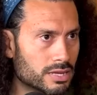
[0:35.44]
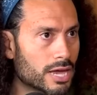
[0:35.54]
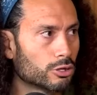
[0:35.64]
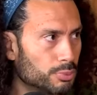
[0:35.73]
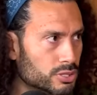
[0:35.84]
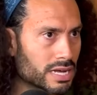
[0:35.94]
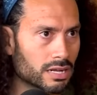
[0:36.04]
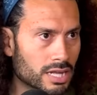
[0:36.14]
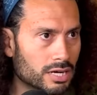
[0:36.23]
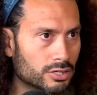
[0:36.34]
Yale puts out
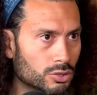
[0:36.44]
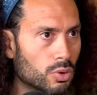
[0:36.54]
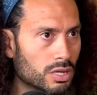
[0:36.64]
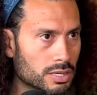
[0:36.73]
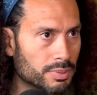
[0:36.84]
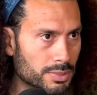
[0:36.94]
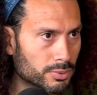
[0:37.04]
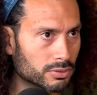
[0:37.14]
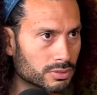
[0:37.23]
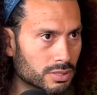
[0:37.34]
a lot of good quality
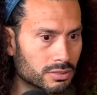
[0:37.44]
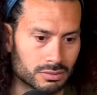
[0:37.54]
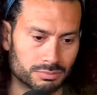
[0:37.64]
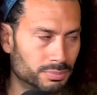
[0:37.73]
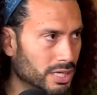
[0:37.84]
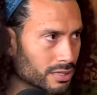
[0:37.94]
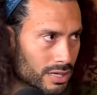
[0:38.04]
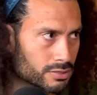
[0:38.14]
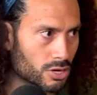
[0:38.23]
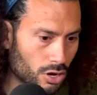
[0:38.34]
people, but
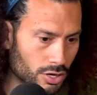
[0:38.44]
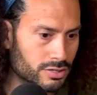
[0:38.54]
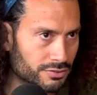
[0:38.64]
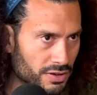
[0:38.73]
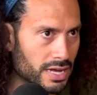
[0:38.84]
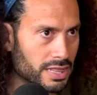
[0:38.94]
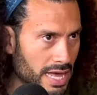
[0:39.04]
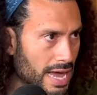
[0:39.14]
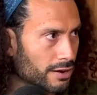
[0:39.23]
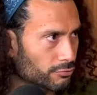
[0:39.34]
it's hard to find
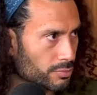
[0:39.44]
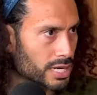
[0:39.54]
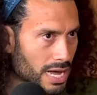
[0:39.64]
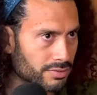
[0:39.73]
that from an